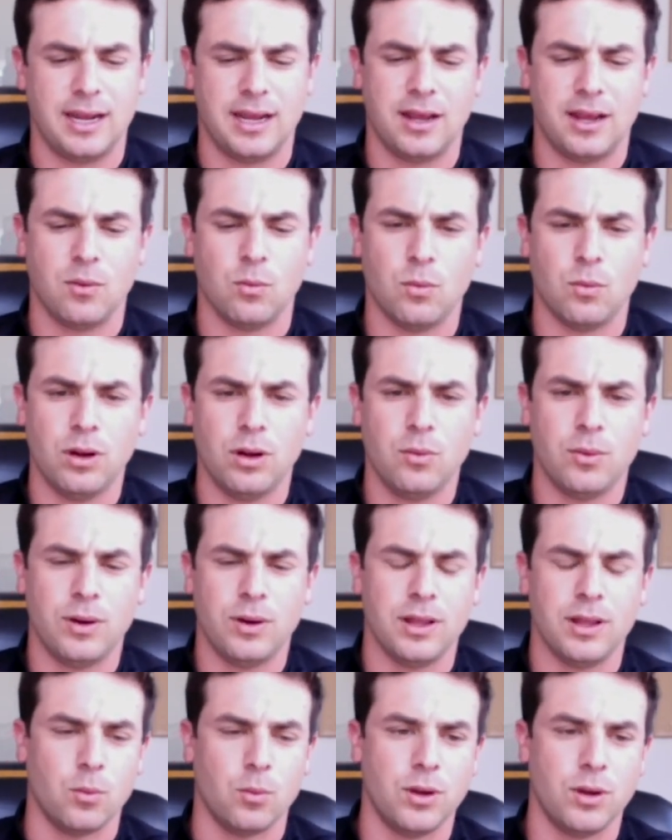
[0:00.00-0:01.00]
And one
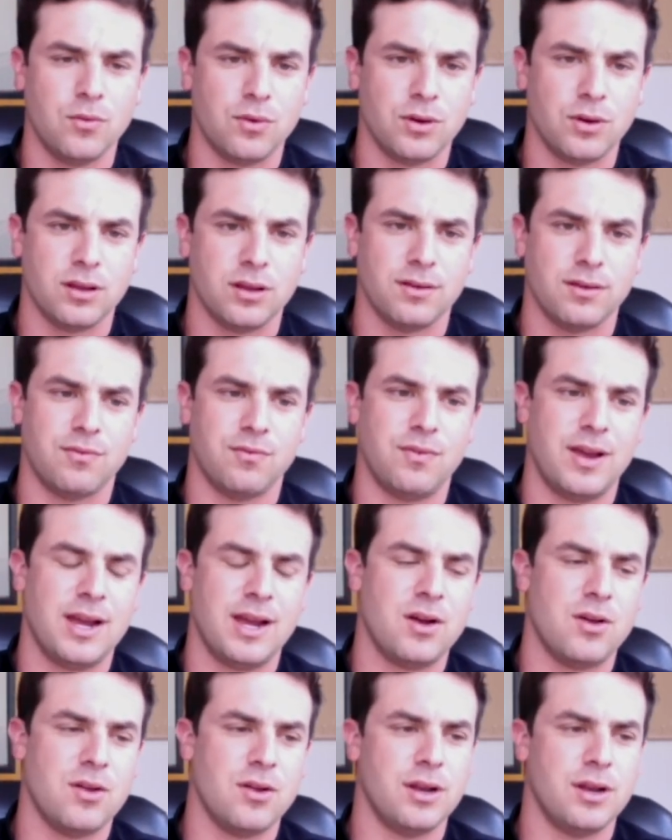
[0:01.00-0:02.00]
way that we've really
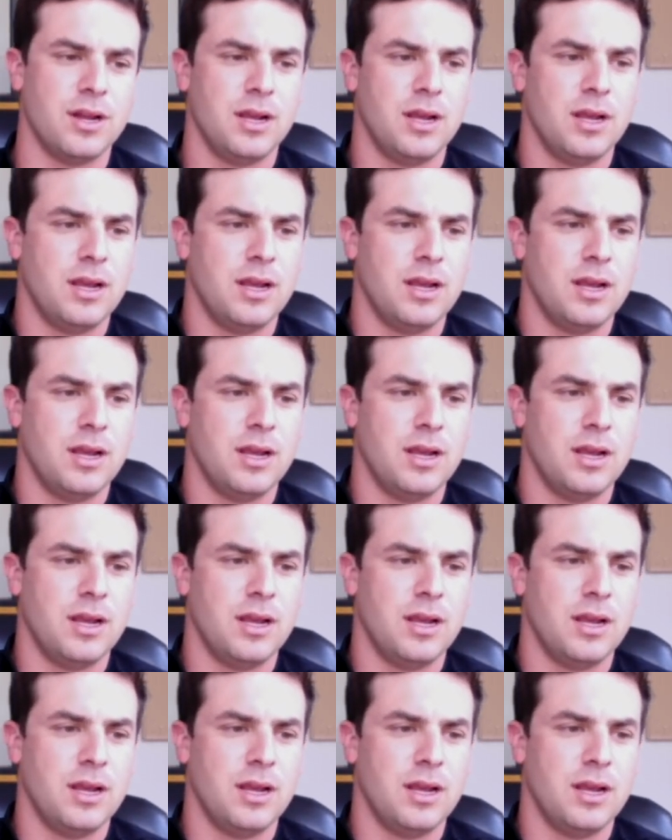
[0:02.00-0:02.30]
found